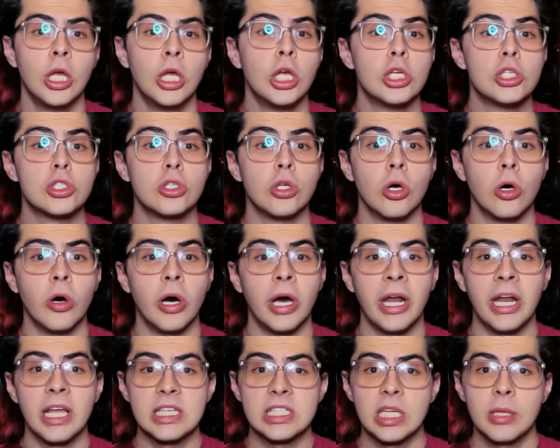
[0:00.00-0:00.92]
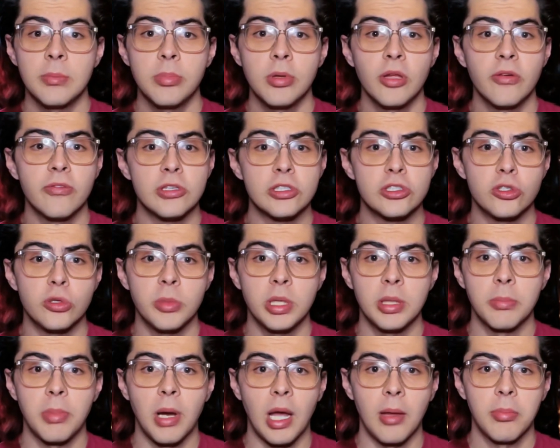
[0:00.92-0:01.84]
So an example of a
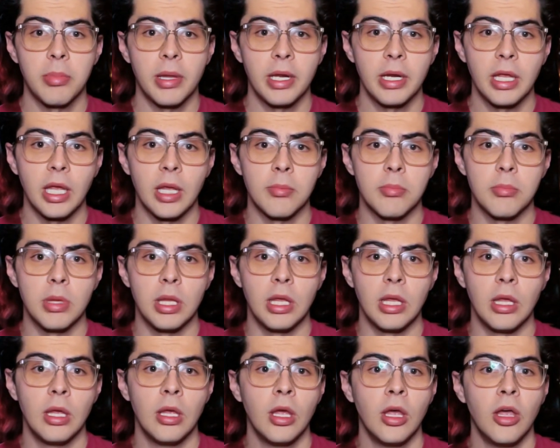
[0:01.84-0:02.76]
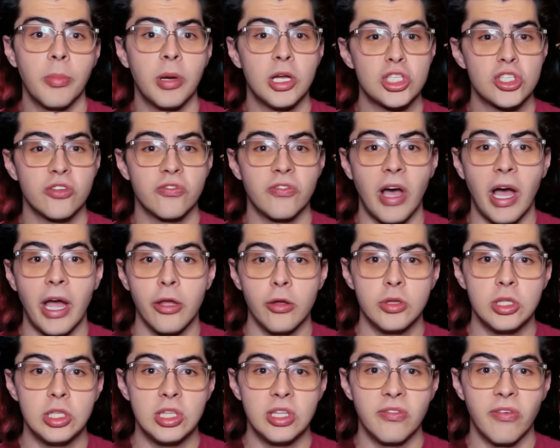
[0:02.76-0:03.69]
streaming pipeline can be a bunch of
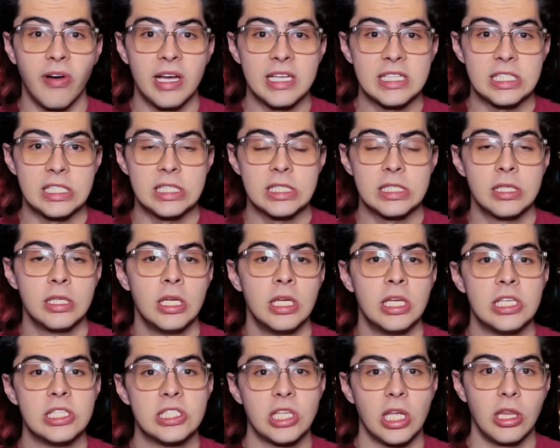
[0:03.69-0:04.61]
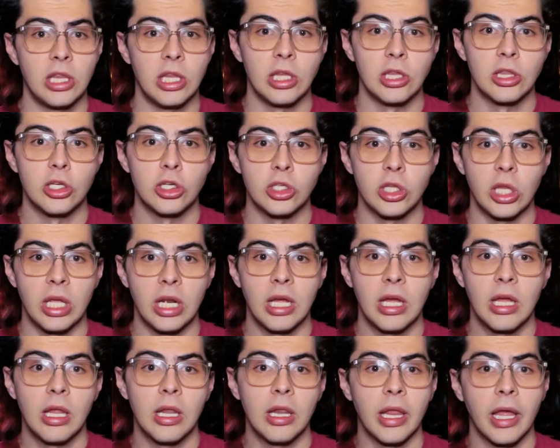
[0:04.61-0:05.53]
IoT devices sending their
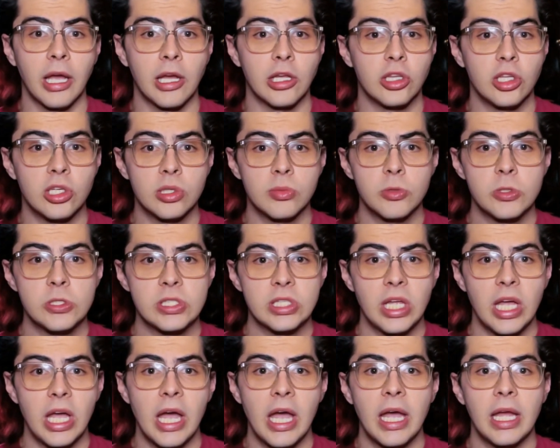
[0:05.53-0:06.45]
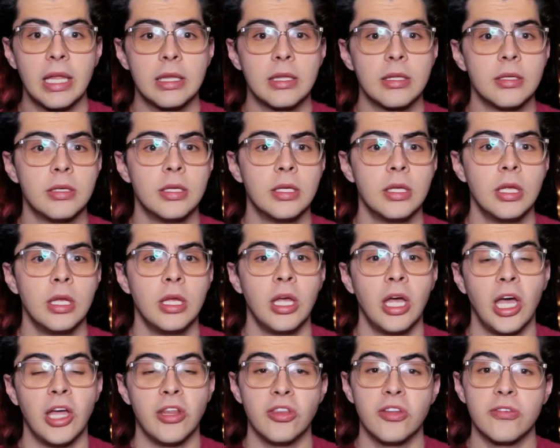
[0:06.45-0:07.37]
data like a thermostat,
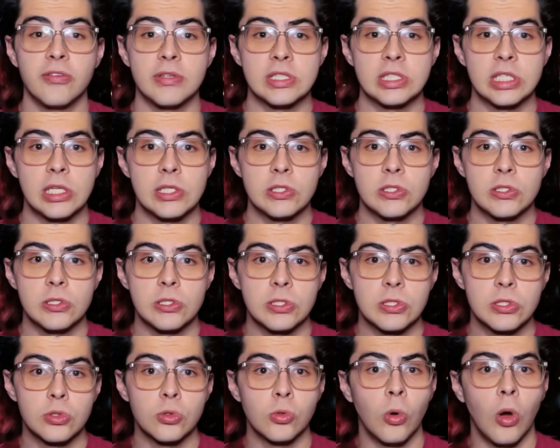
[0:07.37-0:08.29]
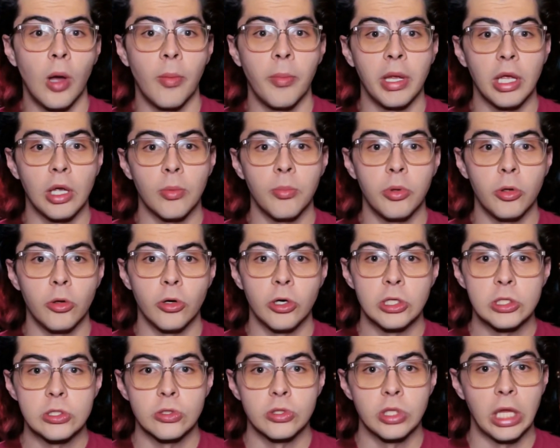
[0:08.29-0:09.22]
and different sensors to a main computer
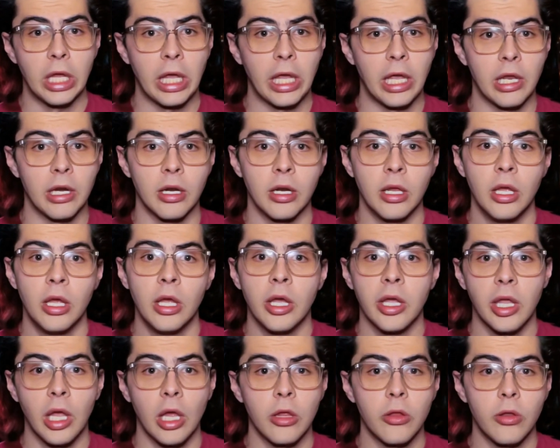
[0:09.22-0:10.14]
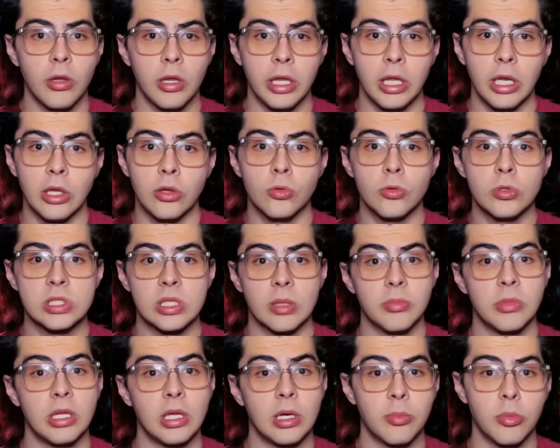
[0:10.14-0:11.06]
so they can calculate and do some
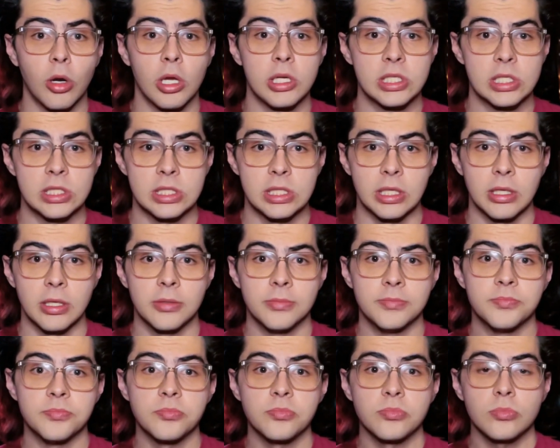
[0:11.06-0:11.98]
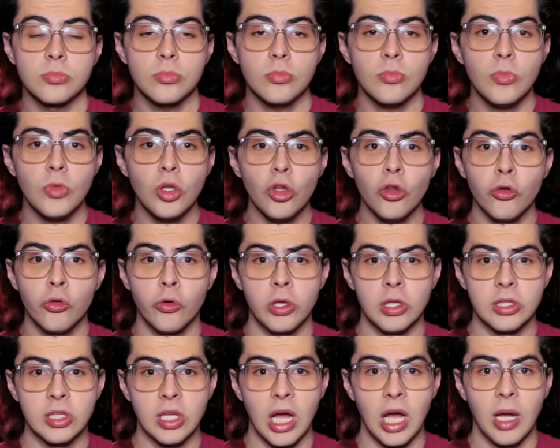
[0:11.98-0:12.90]
data processing real
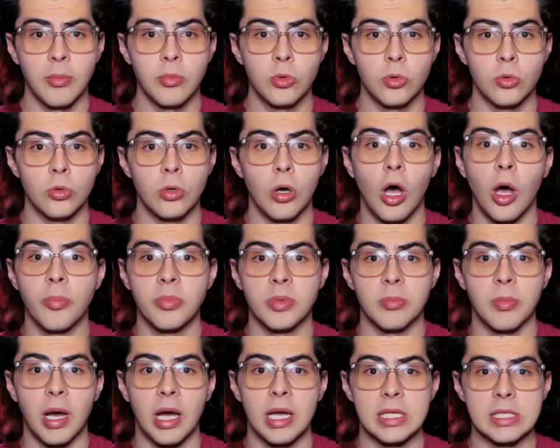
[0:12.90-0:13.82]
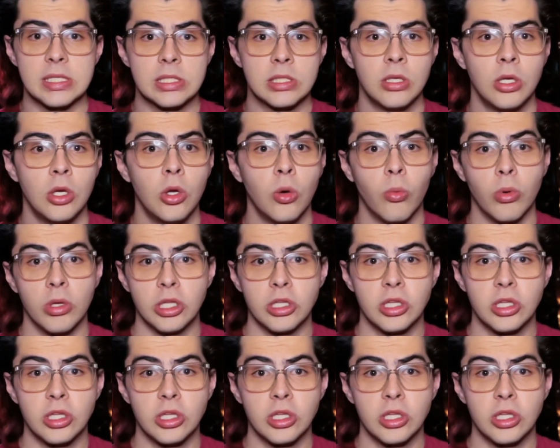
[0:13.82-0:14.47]
time to optimize what the